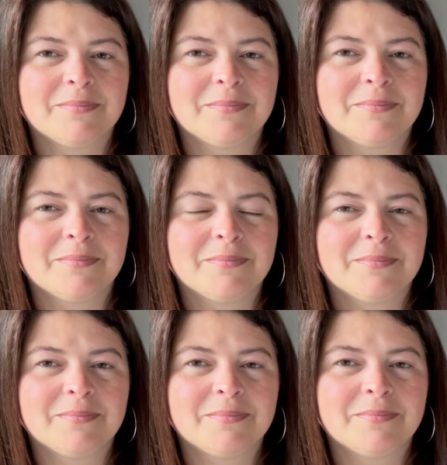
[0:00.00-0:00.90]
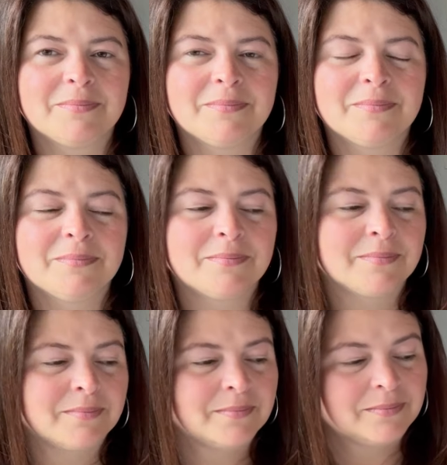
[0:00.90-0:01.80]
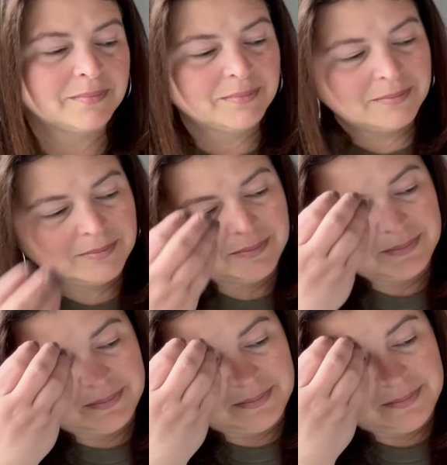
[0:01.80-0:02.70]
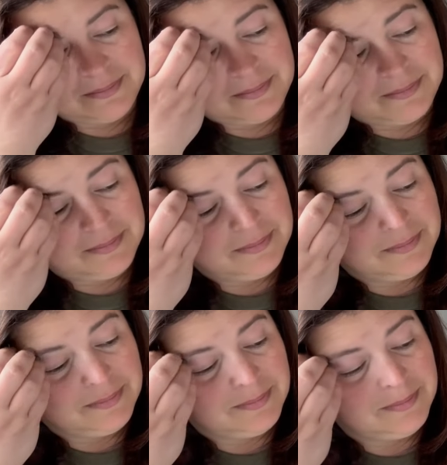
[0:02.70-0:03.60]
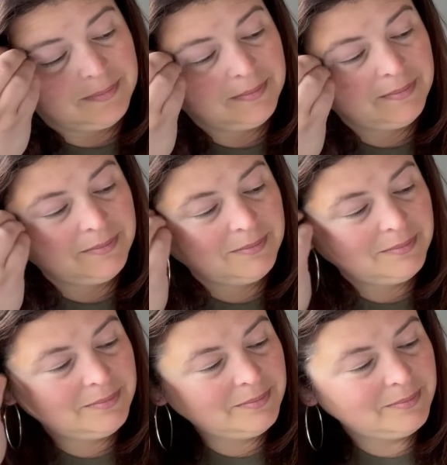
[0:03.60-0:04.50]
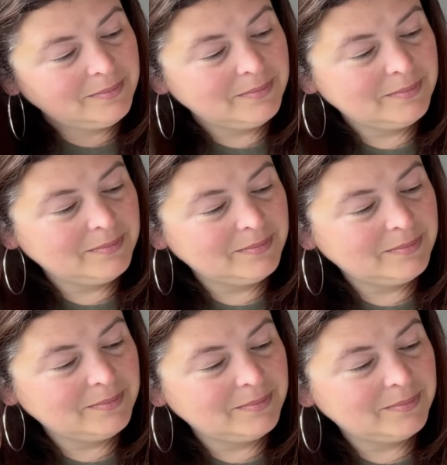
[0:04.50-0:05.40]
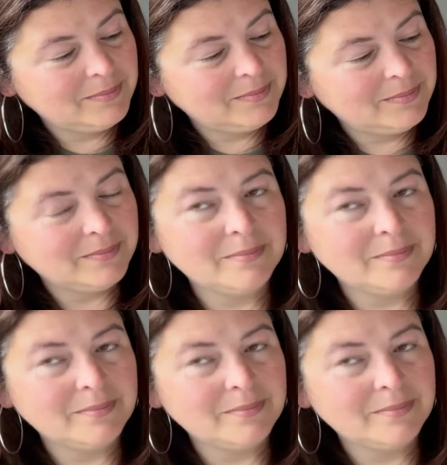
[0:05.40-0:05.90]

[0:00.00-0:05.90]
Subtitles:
(not speaking)